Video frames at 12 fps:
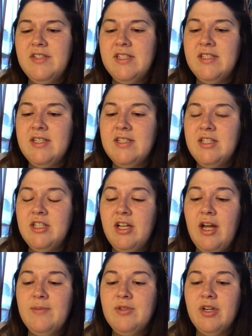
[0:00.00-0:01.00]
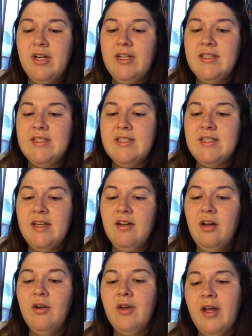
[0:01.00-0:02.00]
and Daisy clapped her hands and said,
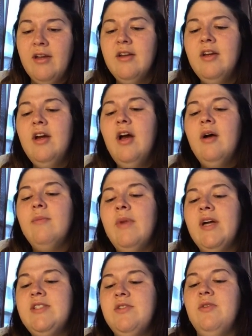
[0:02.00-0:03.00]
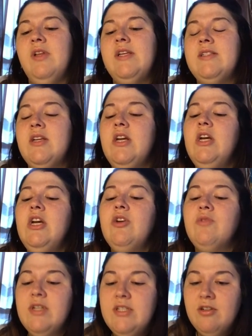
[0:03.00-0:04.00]
Okay, my to do list
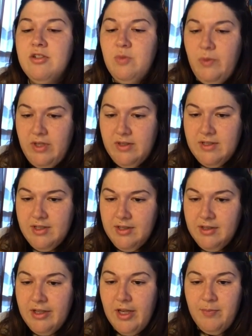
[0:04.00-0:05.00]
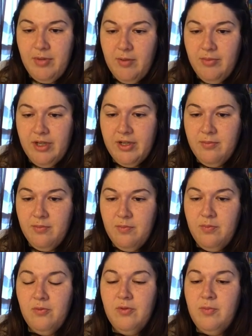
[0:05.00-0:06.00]
research wills, get public
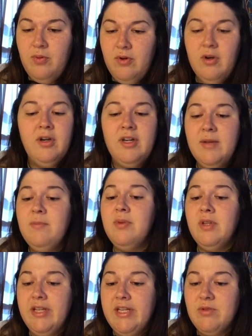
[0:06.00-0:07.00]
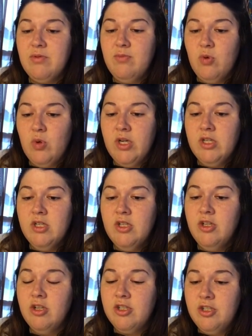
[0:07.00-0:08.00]
or get police report,
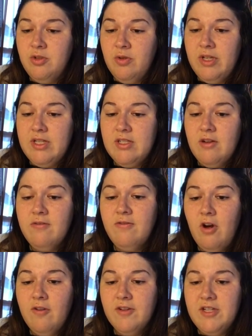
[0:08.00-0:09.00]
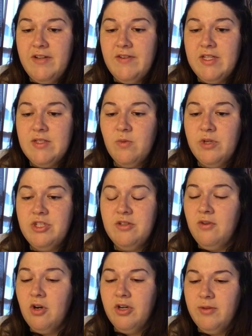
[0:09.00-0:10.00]
your to do list, fall for Davis, which you've
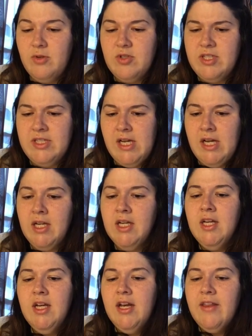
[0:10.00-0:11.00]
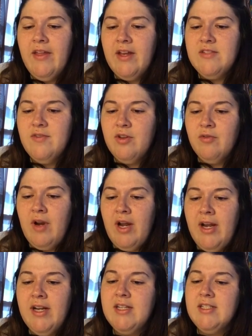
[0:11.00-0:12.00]
already mostly done. Thanks for the
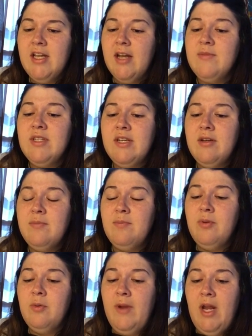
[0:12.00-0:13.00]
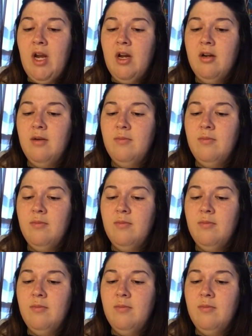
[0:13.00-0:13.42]
ride. Time to get prepared